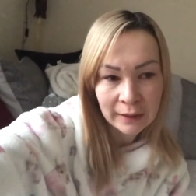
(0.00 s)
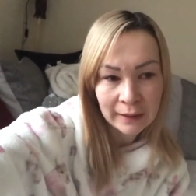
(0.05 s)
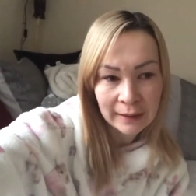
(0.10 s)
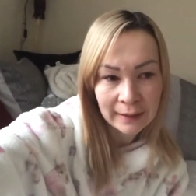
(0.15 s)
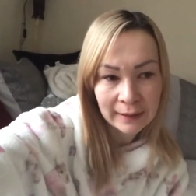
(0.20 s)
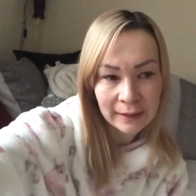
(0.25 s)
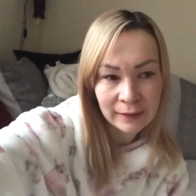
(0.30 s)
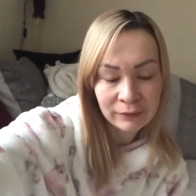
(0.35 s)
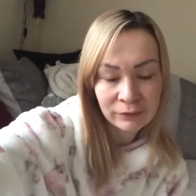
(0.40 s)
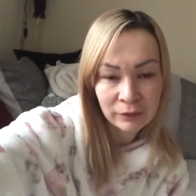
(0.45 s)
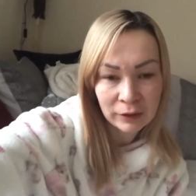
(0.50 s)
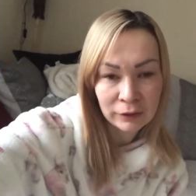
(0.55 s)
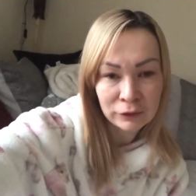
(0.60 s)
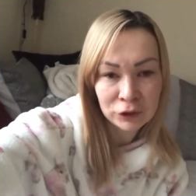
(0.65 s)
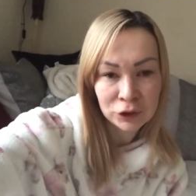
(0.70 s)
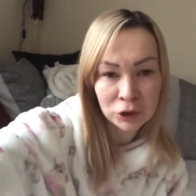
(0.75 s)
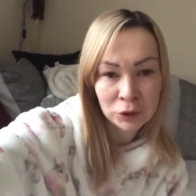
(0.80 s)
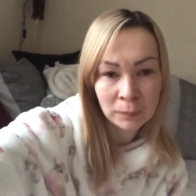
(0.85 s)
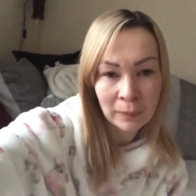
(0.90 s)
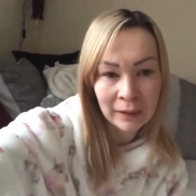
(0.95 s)
uh, Flo
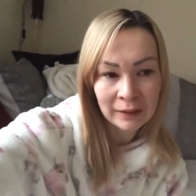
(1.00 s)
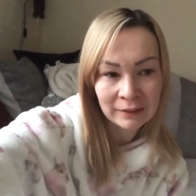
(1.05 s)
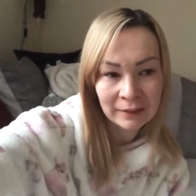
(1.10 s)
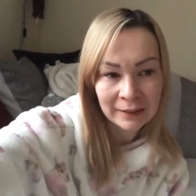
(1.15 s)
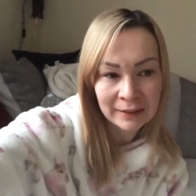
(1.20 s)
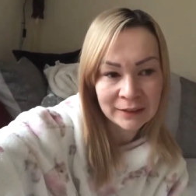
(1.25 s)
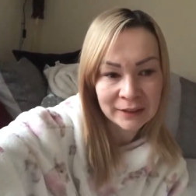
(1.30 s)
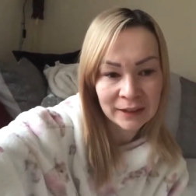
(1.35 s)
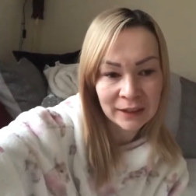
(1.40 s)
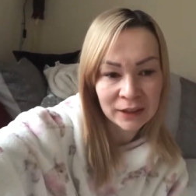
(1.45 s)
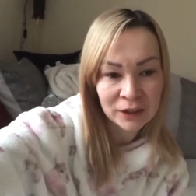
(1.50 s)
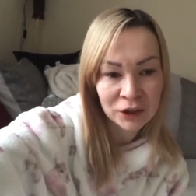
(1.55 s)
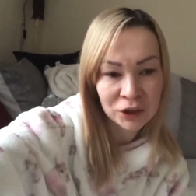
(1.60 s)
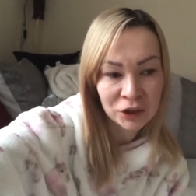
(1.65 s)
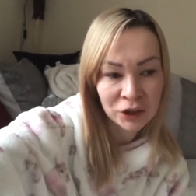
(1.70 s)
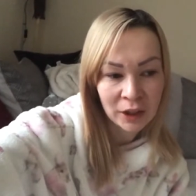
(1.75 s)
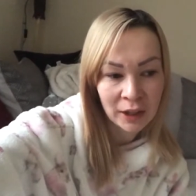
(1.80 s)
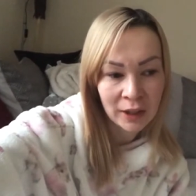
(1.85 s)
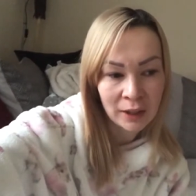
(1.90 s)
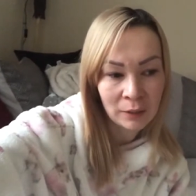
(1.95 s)
shoe back later
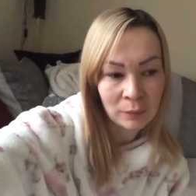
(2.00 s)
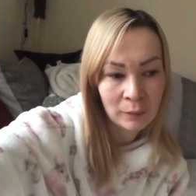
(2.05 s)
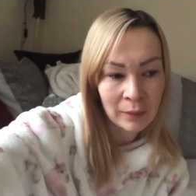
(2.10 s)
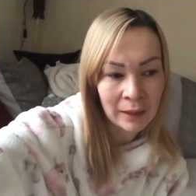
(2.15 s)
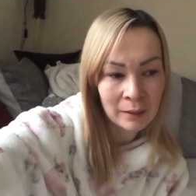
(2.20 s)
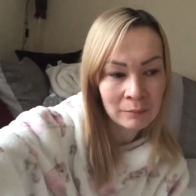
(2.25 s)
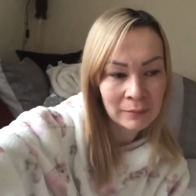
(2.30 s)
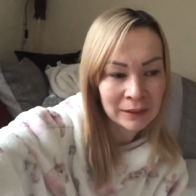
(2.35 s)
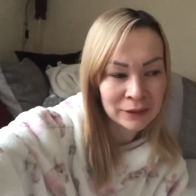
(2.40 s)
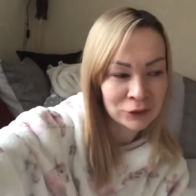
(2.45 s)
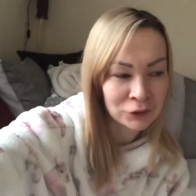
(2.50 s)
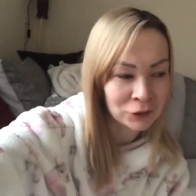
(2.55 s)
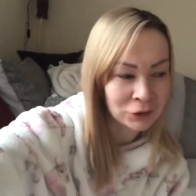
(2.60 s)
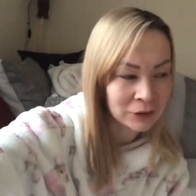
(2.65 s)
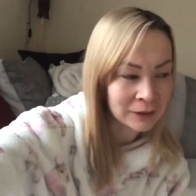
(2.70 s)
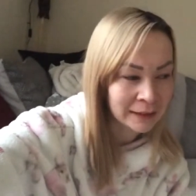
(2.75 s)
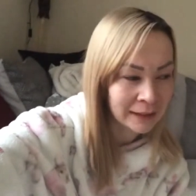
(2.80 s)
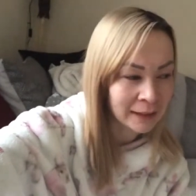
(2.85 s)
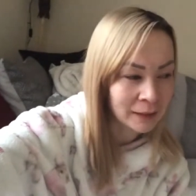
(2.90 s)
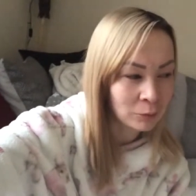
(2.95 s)
so I might
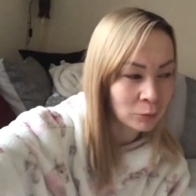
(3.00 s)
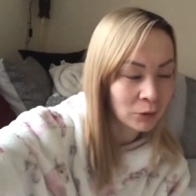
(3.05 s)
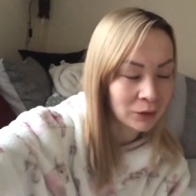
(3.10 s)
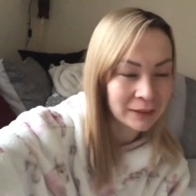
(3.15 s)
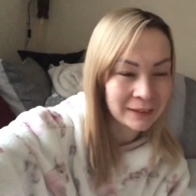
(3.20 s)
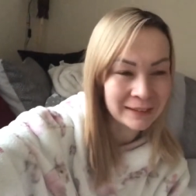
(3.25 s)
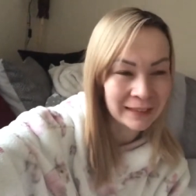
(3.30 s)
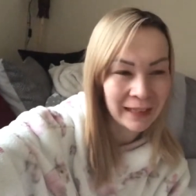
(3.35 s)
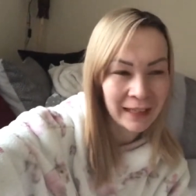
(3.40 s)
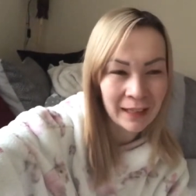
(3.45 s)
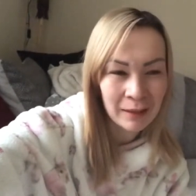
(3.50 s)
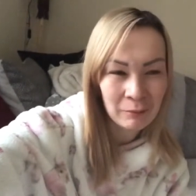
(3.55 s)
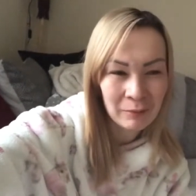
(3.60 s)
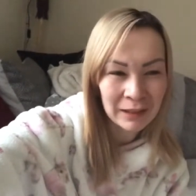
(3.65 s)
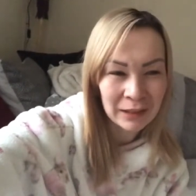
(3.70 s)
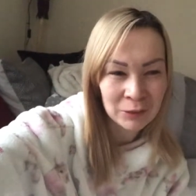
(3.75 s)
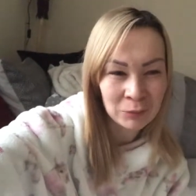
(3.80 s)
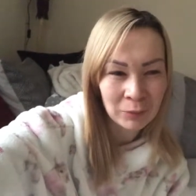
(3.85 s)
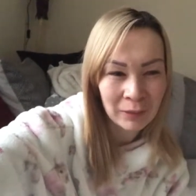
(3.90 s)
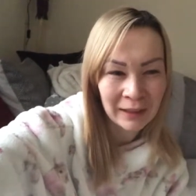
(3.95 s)
just stick you at a time
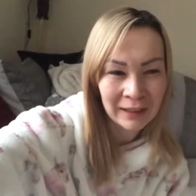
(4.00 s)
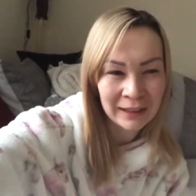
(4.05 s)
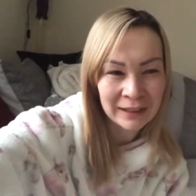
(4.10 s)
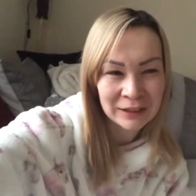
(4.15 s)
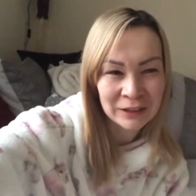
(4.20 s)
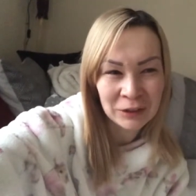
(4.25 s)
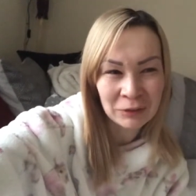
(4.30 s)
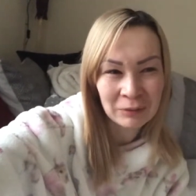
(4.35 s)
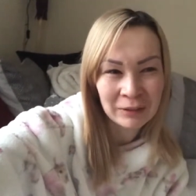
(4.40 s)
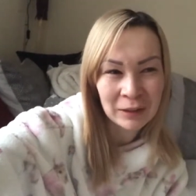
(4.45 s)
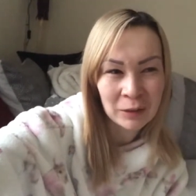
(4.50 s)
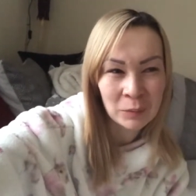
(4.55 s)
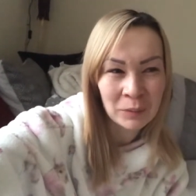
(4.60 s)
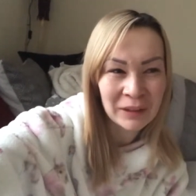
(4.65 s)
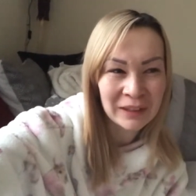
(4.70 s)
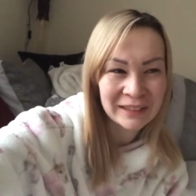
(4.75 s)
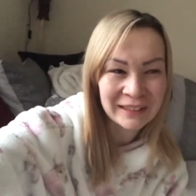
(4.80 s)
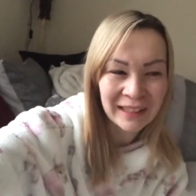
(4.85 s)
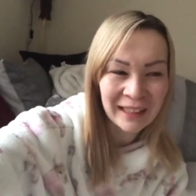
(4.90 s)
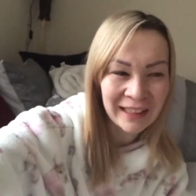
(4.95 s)
last while I do a little bit
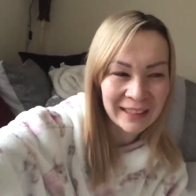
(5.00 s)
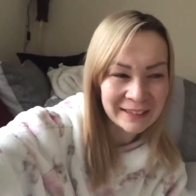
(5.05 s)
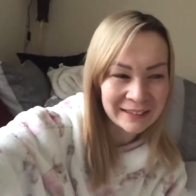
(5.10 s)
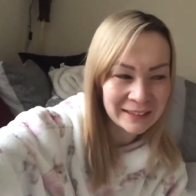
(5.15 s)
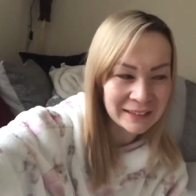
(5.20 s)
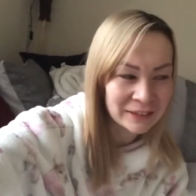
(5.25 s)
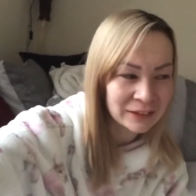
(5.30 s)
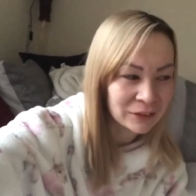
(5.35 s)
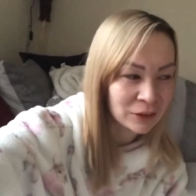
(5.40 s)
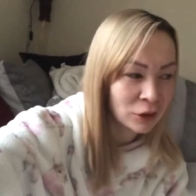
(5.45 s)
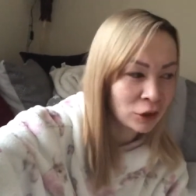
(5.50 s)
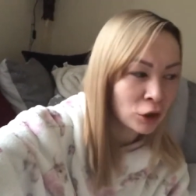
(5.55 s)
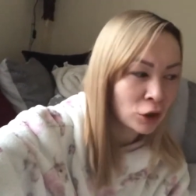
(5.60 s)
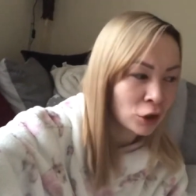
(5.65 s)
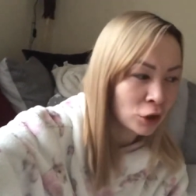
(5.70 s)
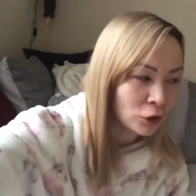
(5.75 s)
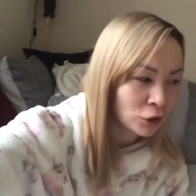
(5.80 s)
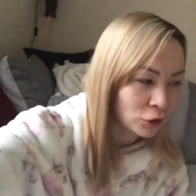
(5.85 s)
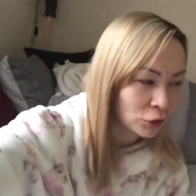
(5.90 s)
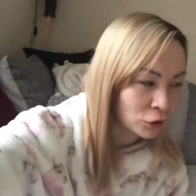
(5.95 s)
of tidying
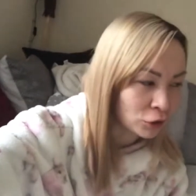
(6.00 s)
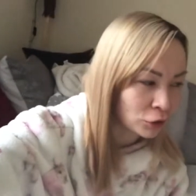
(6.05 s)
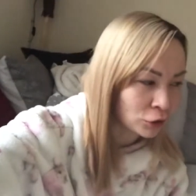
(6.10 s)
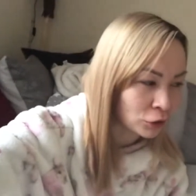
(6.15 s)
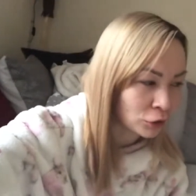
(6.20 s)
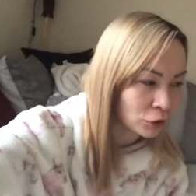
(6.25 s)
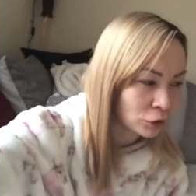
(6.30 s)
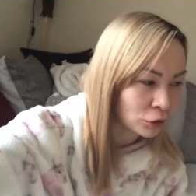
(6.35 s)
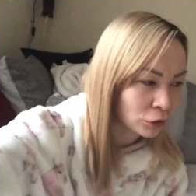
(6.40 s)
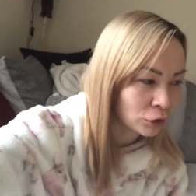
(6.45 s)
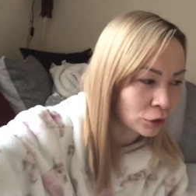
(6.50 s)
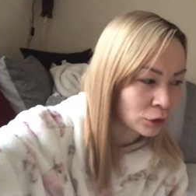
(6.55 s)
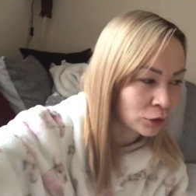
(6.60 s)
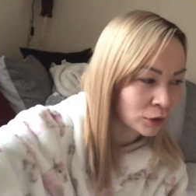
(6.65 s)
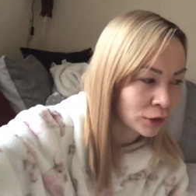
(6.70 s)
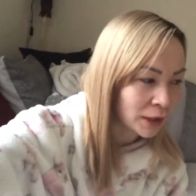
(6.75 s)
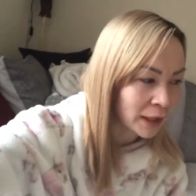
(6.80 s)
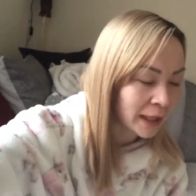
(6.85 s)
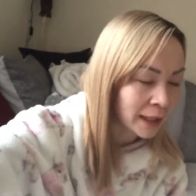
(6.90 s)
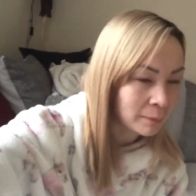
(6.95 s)

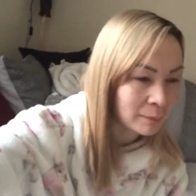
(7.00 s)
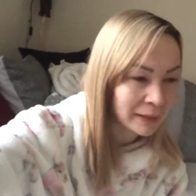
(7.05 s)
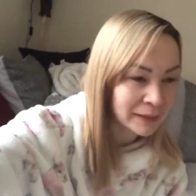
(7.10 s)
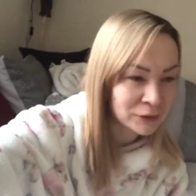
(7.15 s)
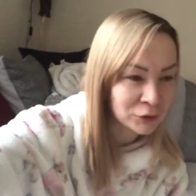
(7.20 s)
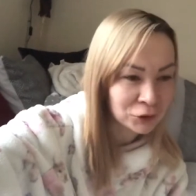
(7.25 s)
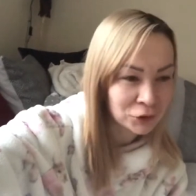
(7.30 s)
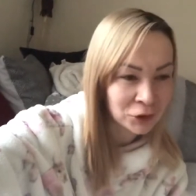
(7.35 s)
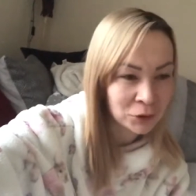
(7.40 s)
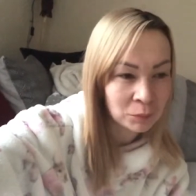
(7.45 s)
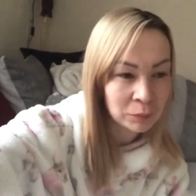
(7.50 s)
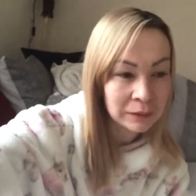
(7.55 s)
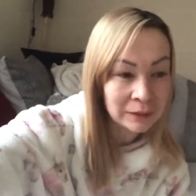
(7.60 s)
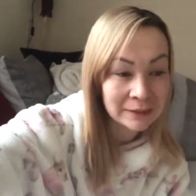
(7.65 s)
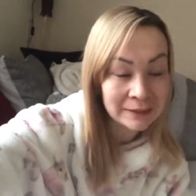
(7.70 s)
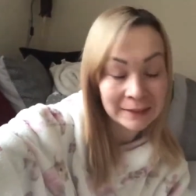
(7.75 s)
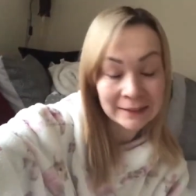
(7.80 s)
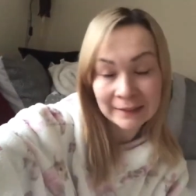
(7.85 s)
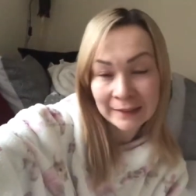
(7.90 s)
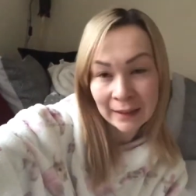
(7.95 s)
or I might just
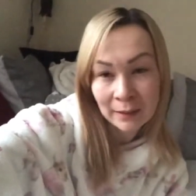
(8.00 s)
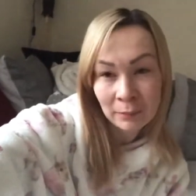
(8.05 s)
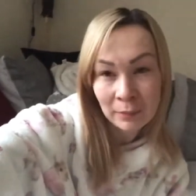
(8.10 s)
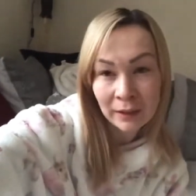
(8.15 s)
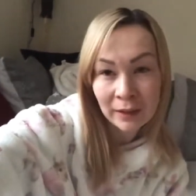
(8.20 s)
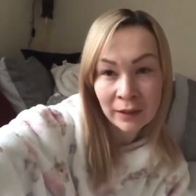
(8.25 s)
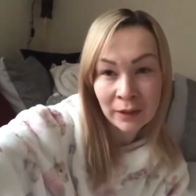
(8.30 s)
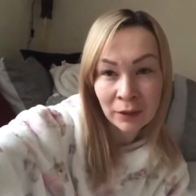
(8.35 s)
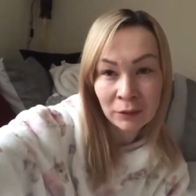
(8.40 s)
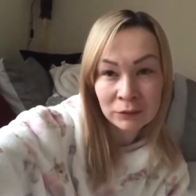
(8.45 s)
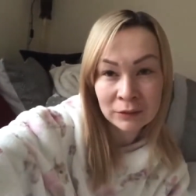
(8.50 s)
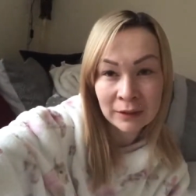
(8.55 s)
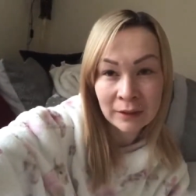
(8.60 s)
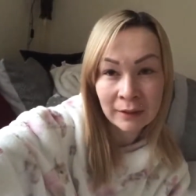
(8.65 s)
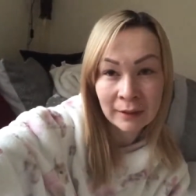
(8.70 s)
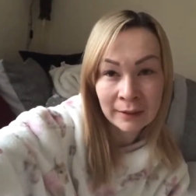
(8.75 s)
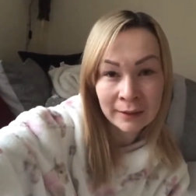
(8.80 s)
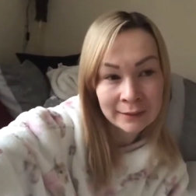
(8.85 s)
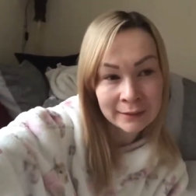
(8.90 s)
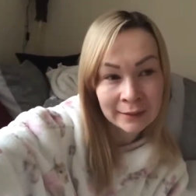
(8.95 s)
completely skip it and go to
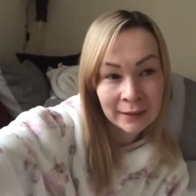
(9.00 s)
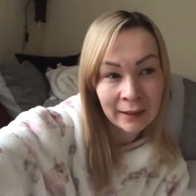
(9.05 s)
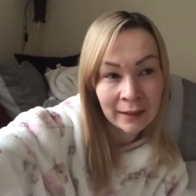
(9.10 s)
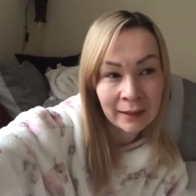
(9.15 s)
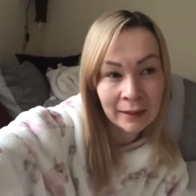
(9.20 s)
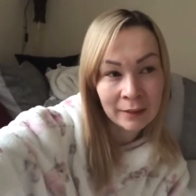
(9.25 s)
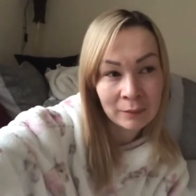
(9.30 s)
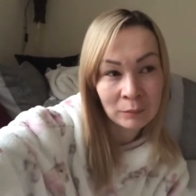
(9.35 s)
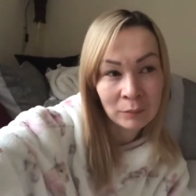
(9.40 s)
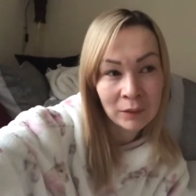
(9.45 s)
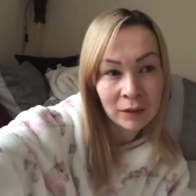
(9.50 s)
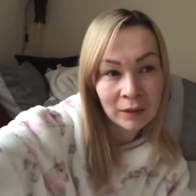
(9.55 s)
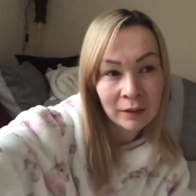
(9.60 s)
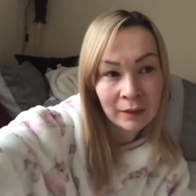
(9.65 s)
the night time